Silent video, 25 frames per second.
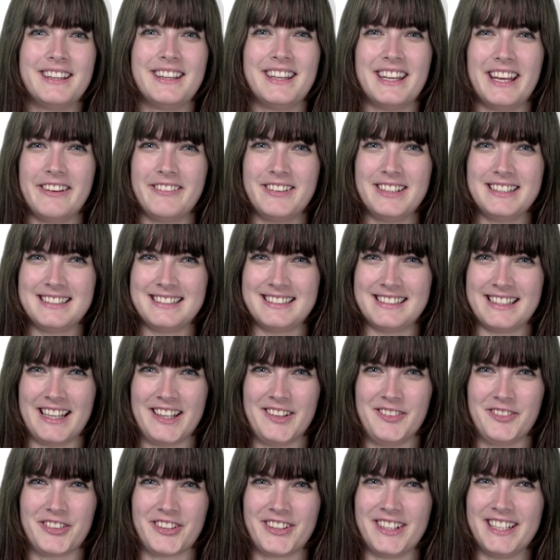Now it's
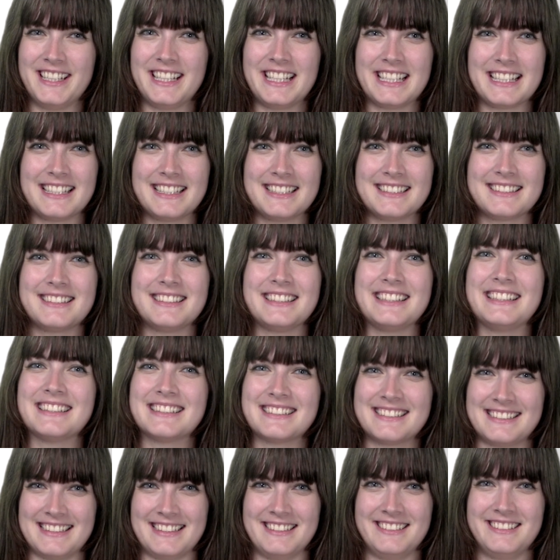time for Elin's
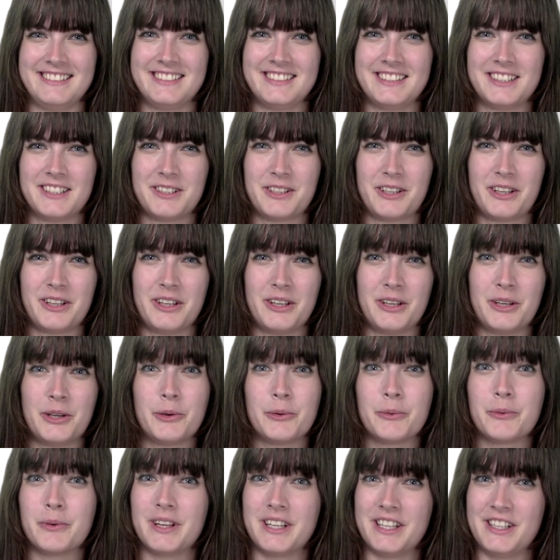insights.
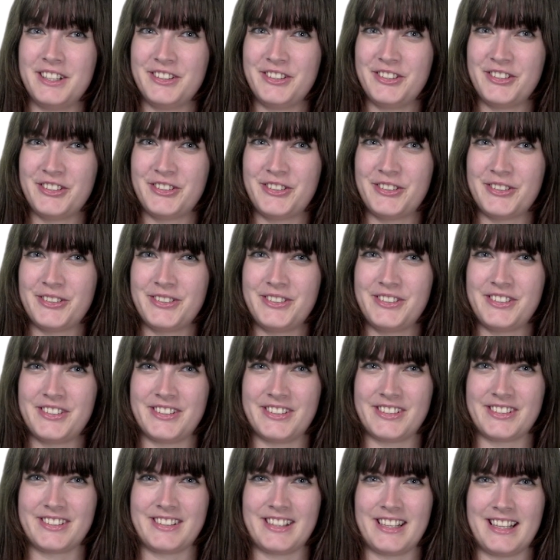When you introduce
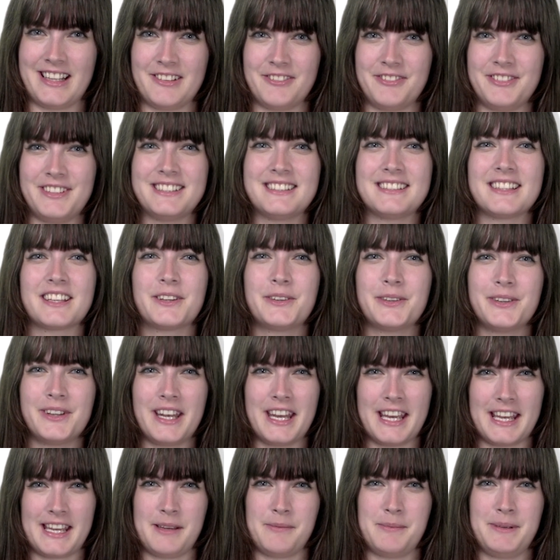yourself, it's a good
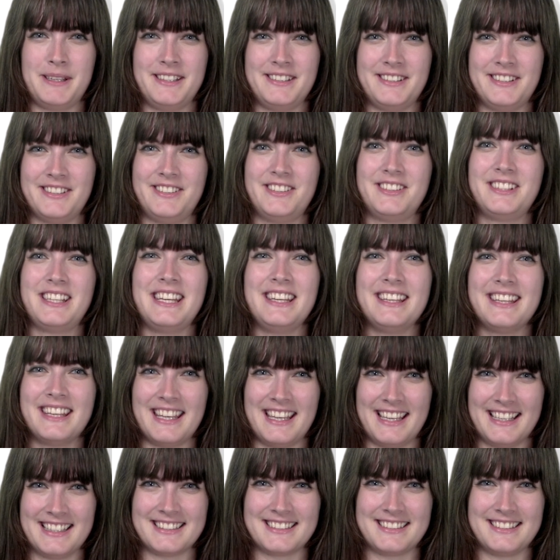habit to shake
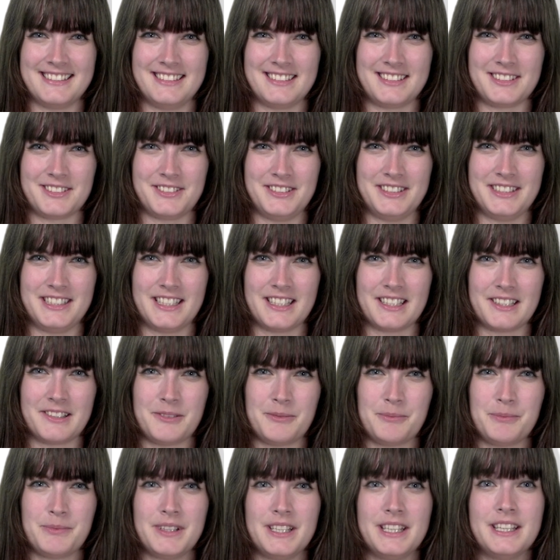hands in Sweden.
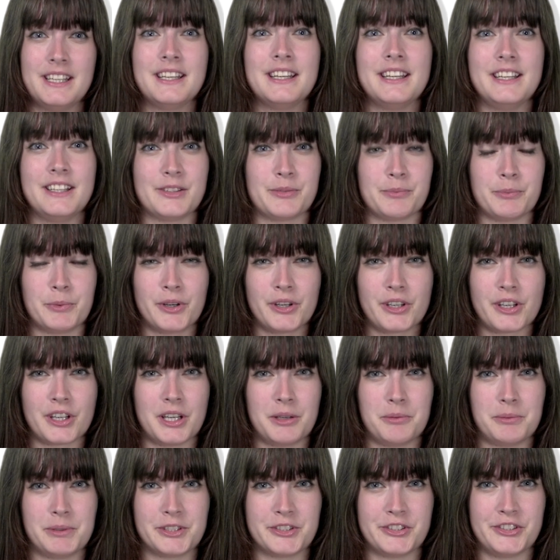It's more
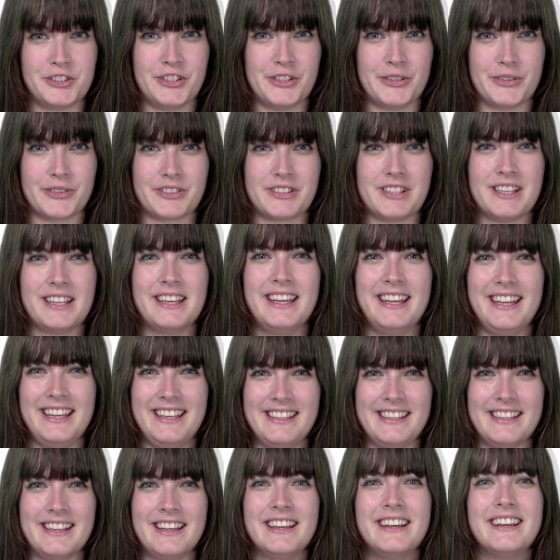common to use
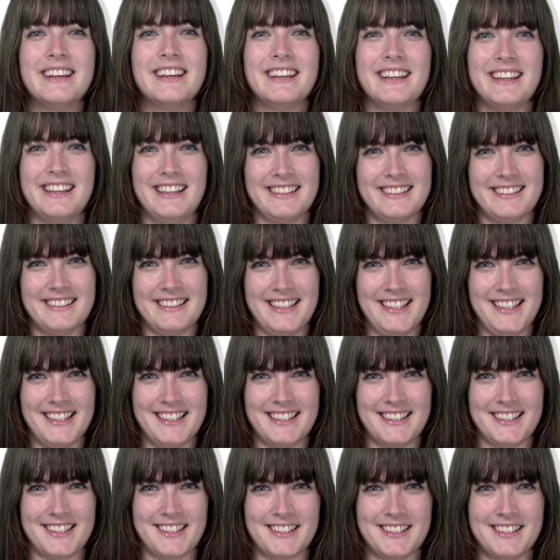Hej, jag heter
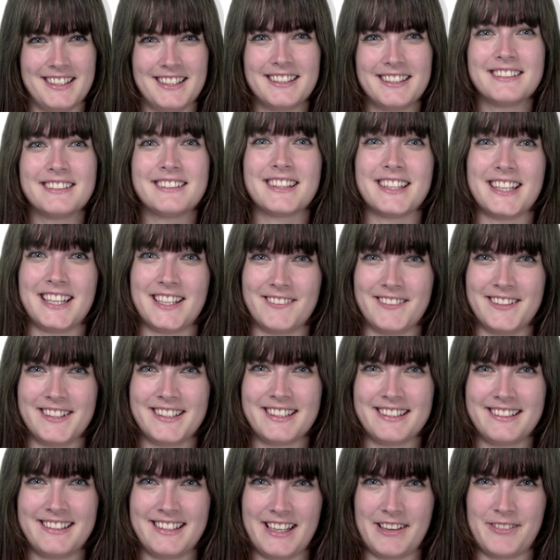Elin.
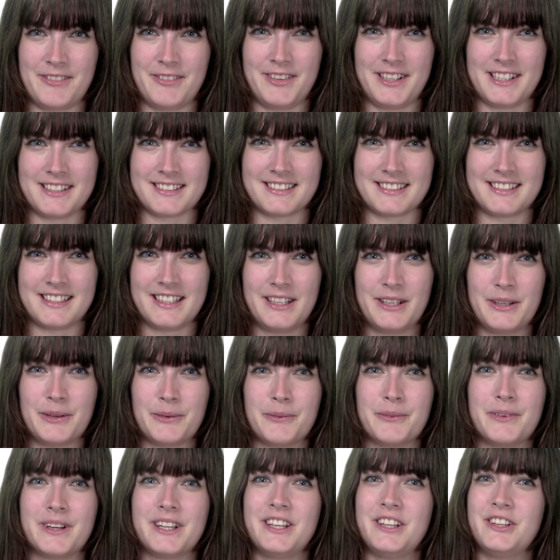Trevligt att träffas.
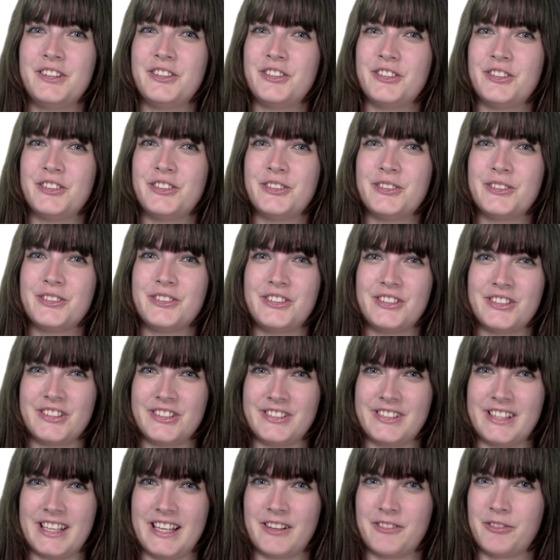When you introduce
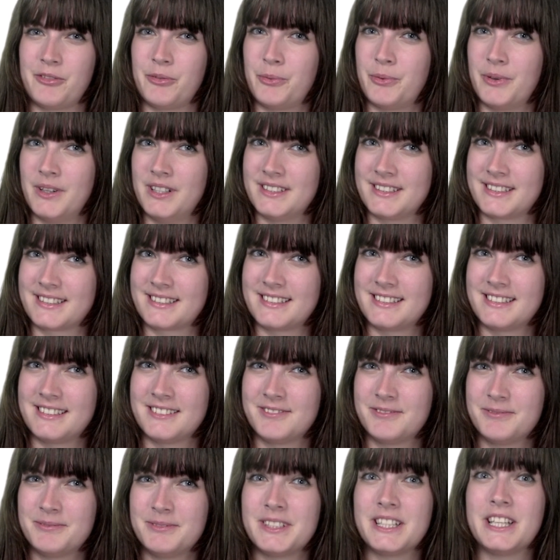yourself once,
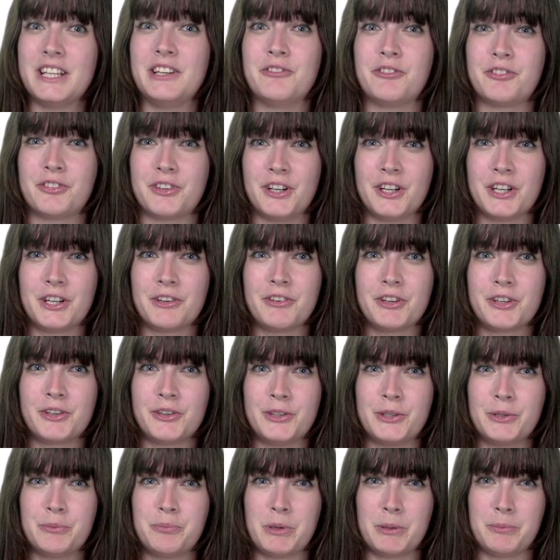in front of a
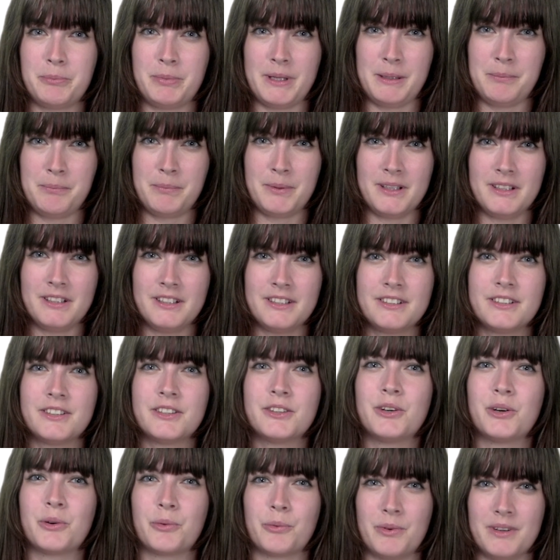group of people
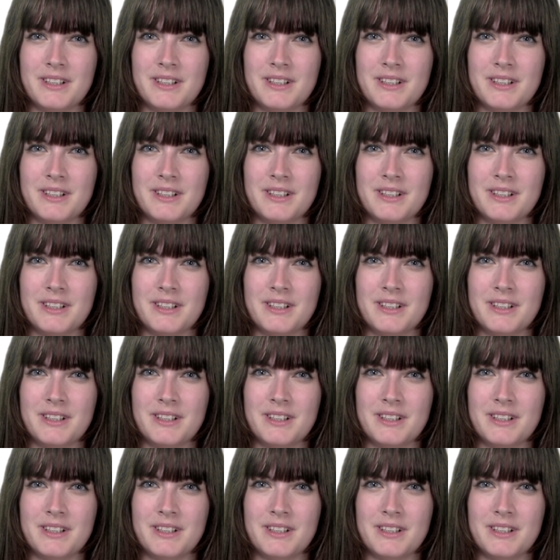or